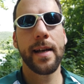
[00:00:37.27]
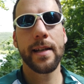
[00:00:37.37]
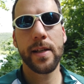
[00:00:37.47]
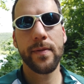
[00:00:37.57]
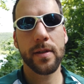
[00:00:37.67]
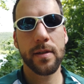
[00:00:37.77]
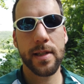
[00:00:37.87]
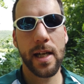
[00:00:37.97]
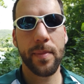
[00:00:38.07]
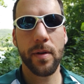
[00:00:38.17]
ND
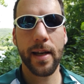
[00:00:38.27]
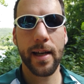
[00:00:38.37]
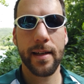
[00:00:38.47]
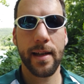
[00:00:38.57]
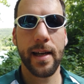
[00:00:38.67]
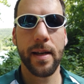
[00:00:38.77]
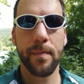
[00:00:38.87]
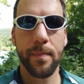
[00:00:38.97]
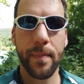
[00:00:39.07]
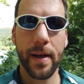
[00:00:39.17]
filters help you get a
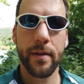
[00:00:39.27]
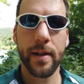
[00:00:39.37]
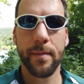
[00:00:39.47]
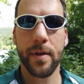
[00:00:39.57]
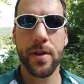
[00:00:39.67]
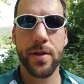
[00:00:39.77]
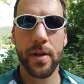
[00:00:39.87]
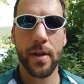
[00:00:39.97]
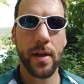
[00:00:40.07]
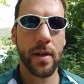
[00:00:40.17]
better image
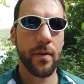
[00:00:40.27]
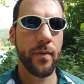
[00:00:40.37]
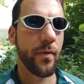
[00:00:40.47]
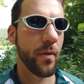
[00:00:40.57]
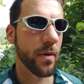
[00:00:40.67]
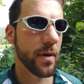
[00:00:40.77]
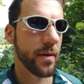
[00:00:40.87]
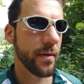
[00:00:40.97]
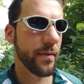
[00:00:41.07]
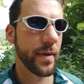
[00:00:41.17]

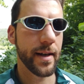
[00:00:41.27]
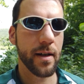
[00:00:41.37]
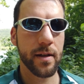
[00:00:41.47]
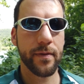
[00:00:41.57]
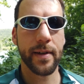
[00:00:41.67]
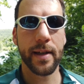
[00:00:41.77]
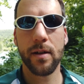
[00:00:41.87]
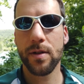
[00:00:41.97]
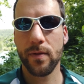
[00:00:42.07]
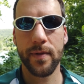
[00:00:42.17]
for videography and
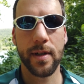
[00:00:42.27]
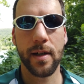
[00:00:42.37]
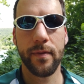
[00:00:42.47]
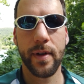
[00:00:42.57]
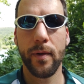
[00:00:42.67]
also photography.